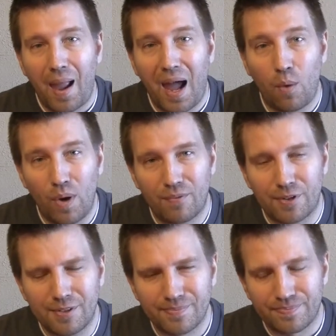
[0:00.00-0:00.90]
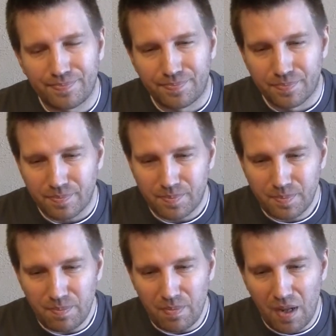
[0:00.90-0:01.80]
However,
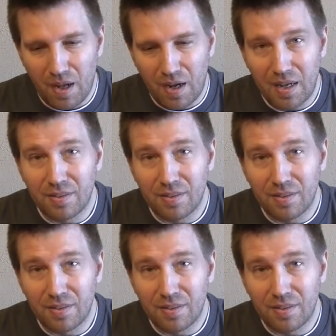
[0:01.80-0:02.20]
uh,